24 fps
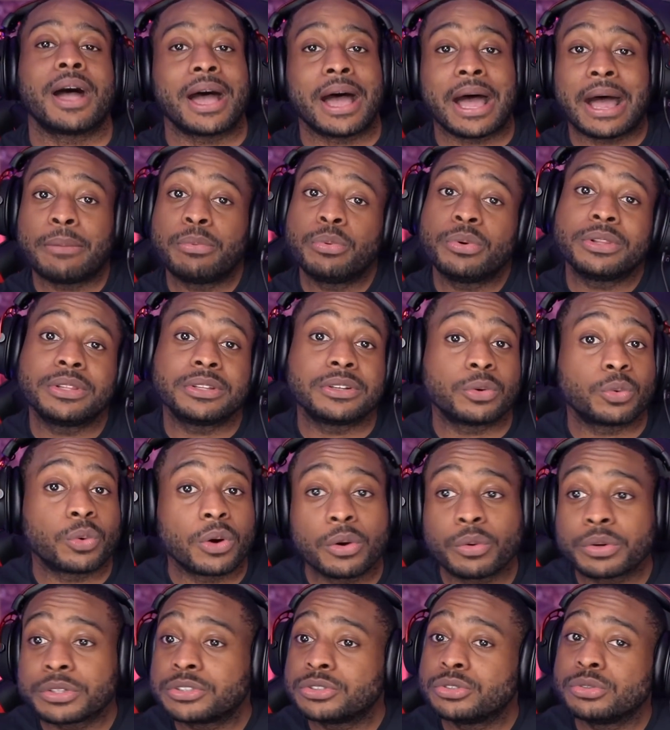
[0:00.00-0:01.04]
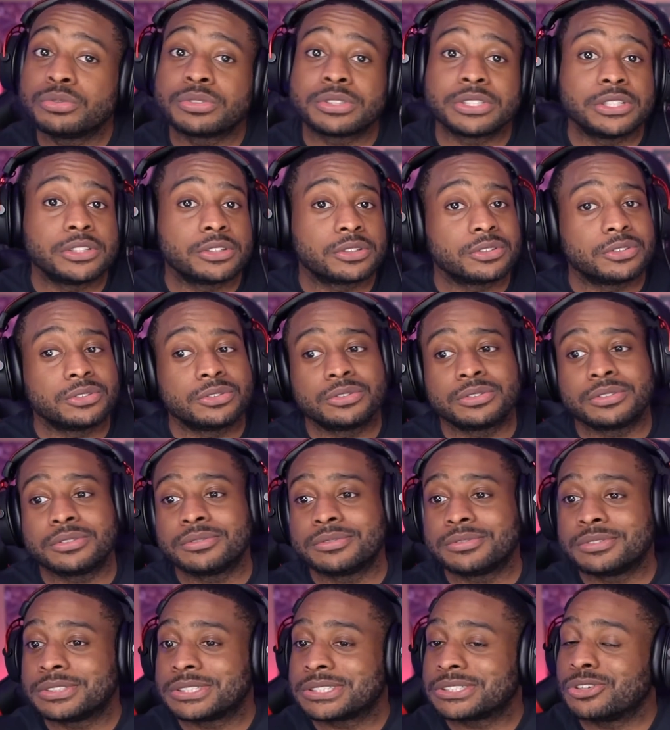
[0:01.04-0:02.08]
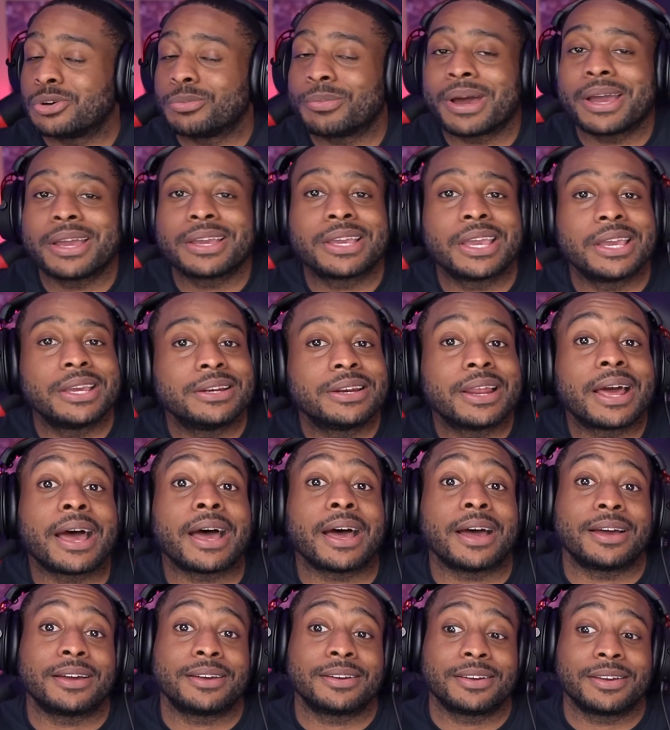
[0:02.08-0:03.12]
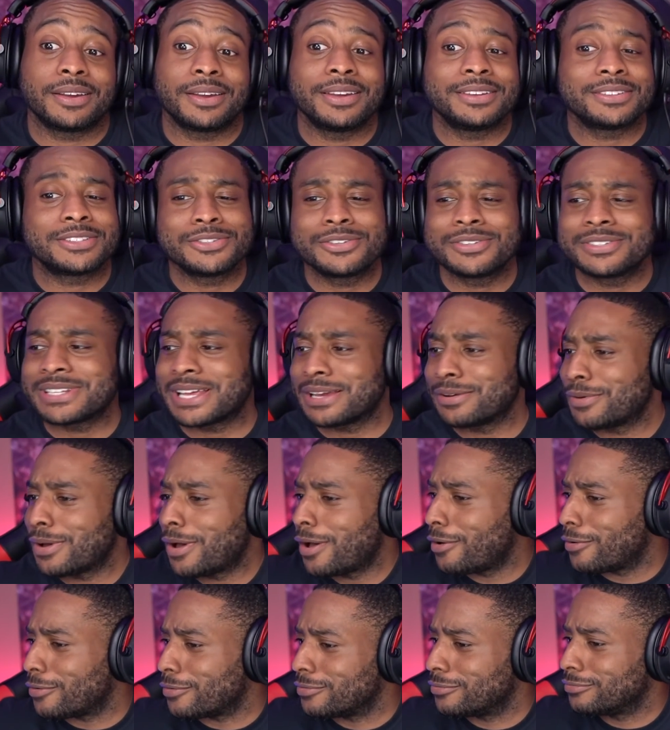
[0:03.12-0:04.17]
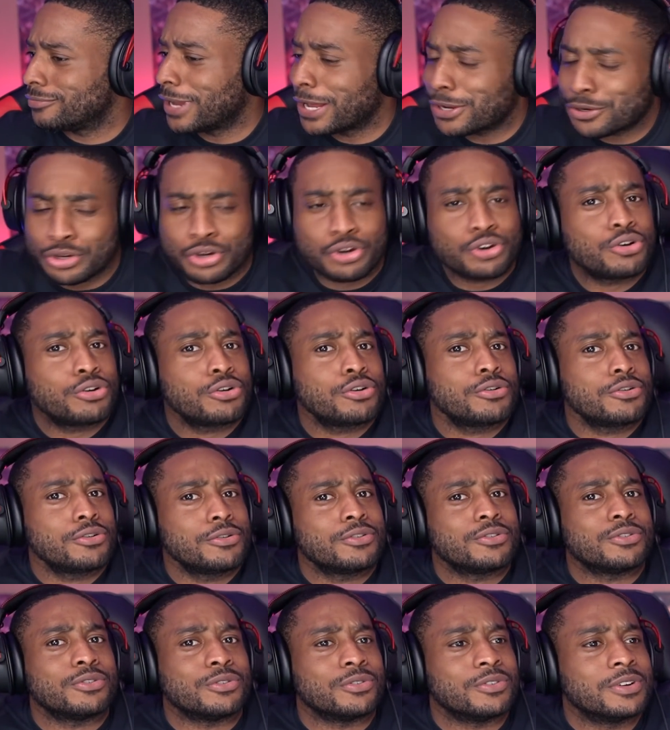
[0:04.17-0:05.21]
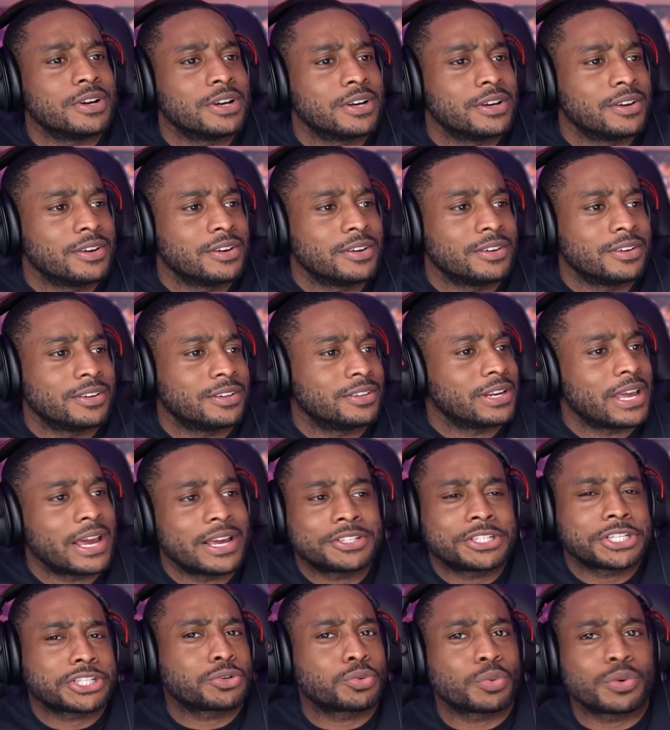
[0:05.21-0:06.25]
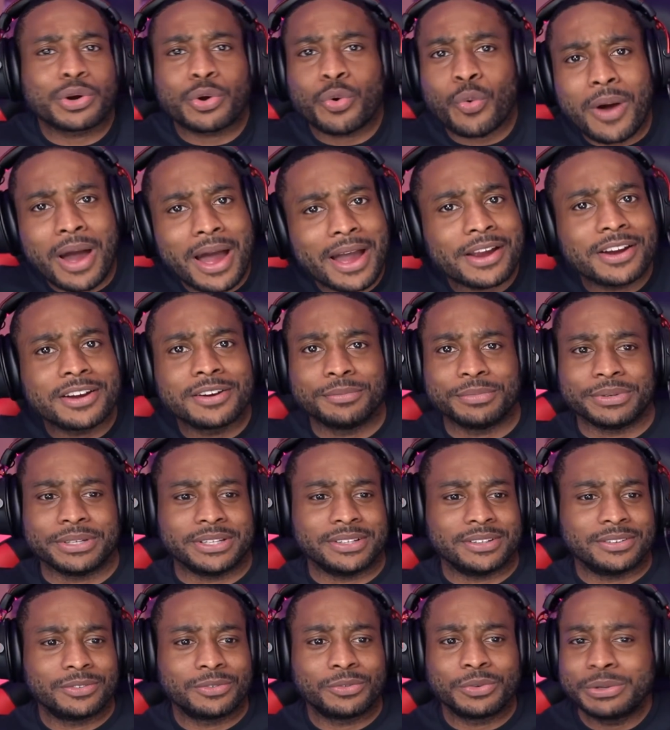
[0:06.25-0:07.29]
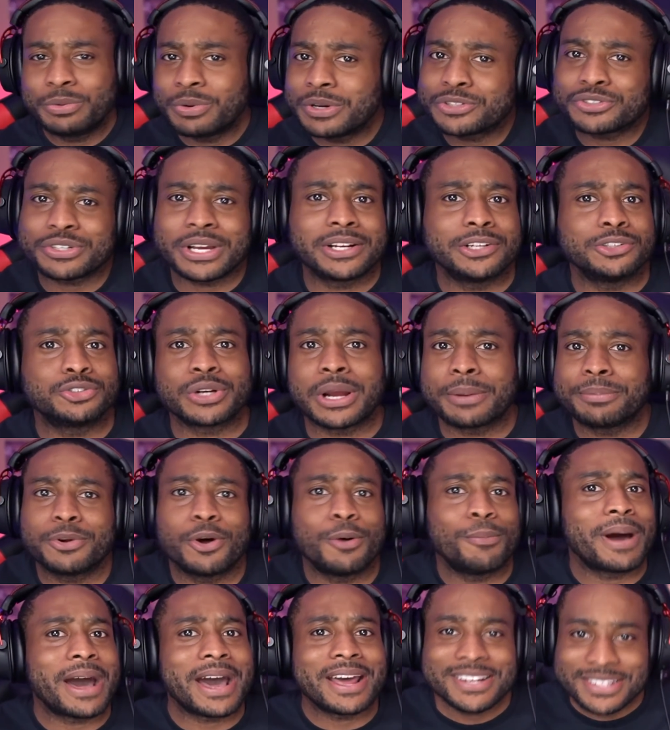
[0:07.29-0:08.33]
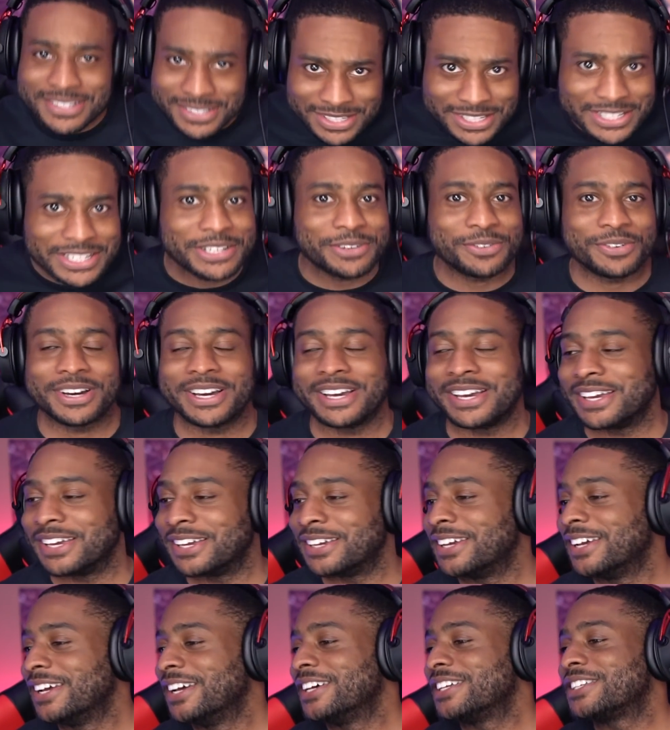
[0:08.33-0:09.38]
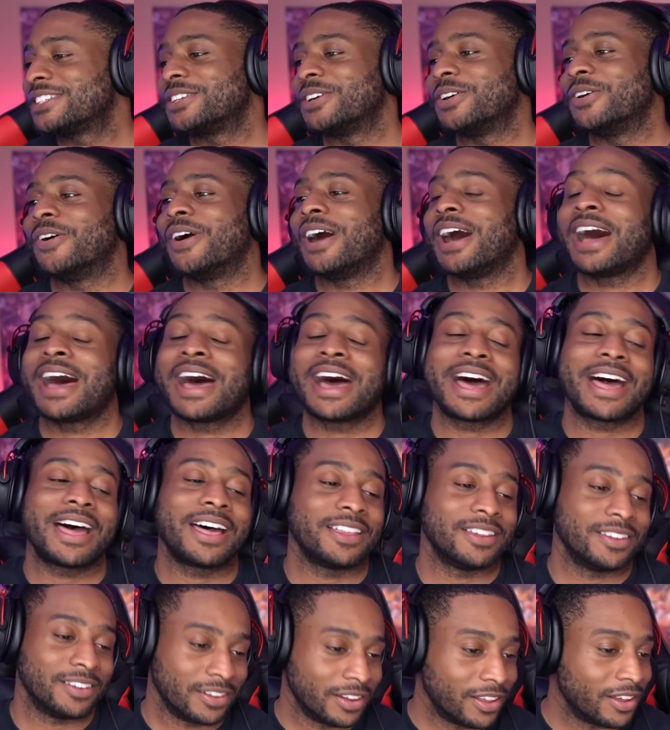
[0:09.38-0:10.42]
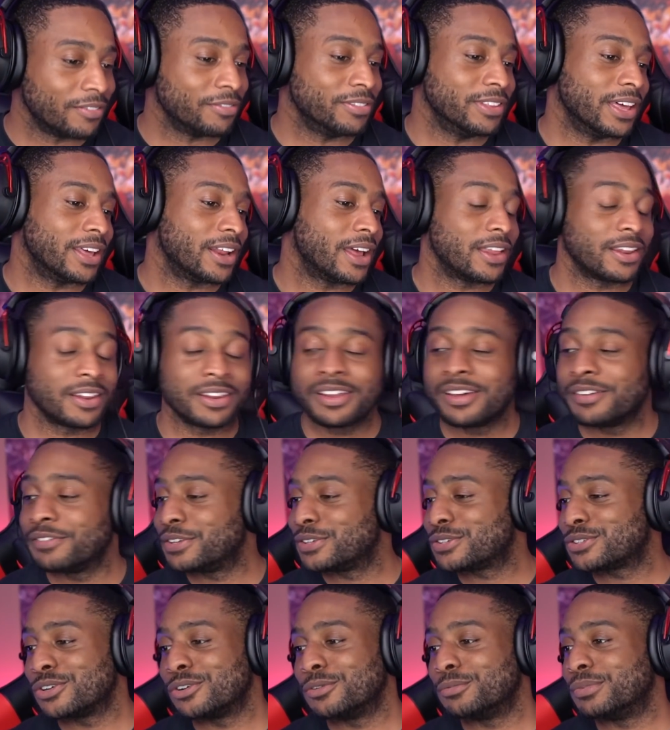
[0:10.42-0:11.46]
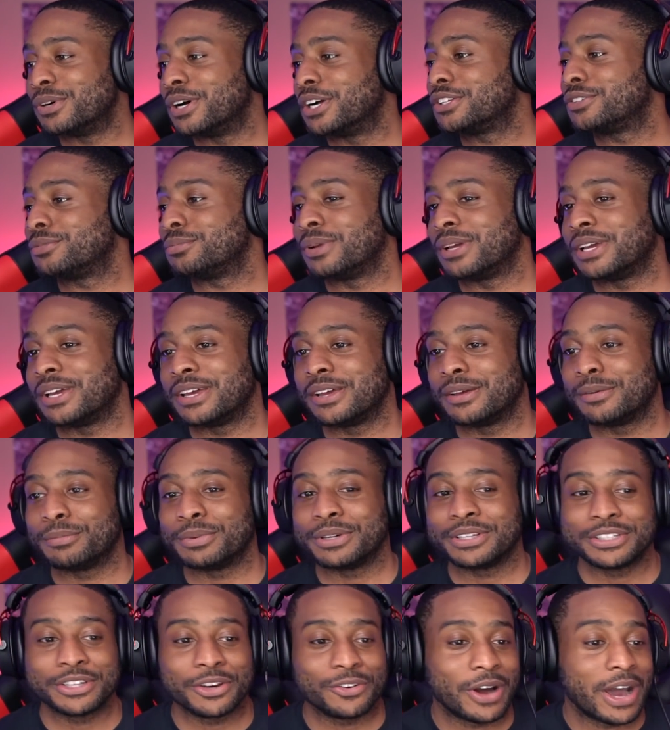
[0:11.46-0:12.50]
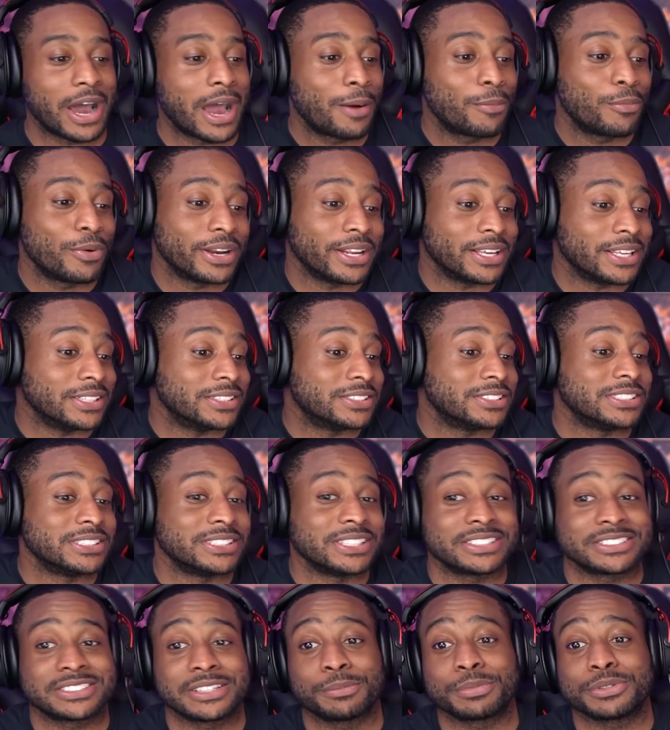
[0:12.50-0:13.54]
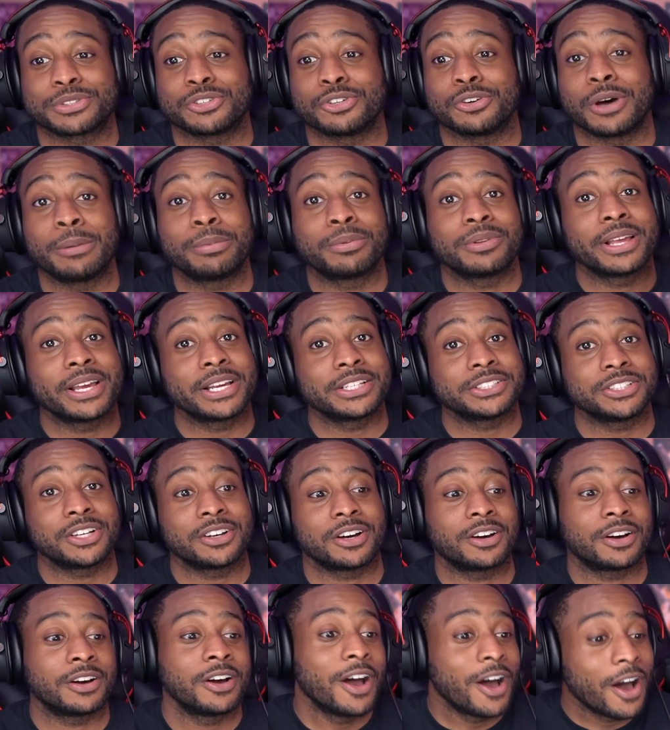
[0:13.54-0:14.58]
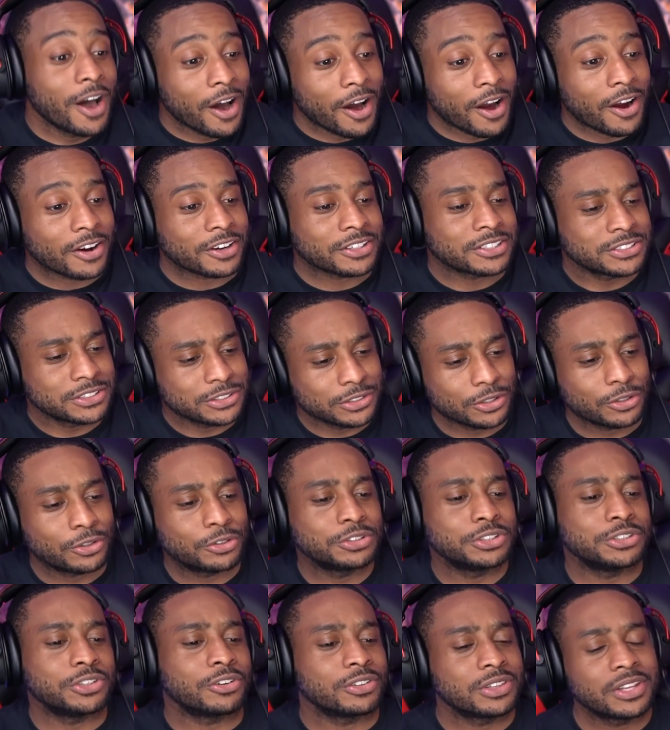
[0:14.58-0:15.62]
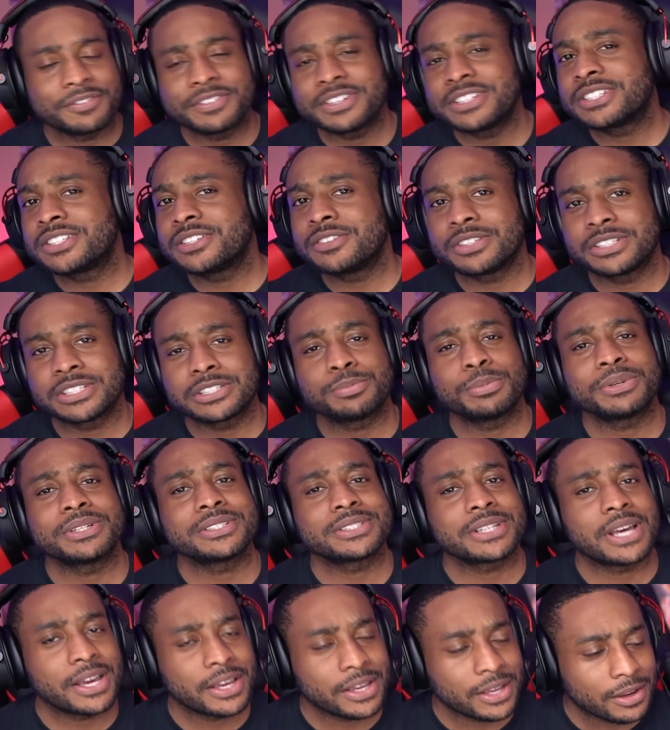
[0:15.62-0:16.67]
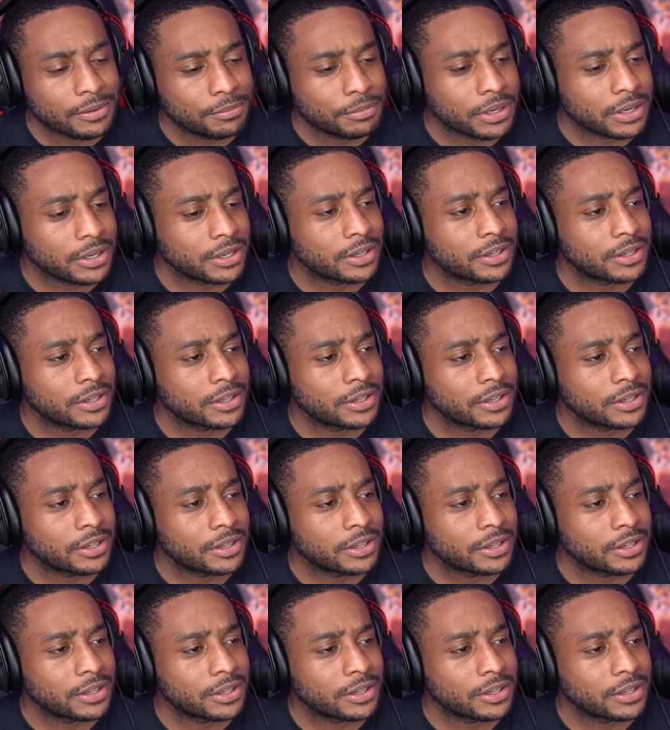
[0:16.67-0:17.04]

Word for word: I'm willing to work with you, Senku, just nobody can die. And Senku's like, whoa, that's cool. And that's just a requirement. We weren't trying to drop nobodies anyway. So I love that. I love it so much, man. But yo, I'm ready to get into this next episode. I'm glad y'all are still, you know, loving this series as much as I am.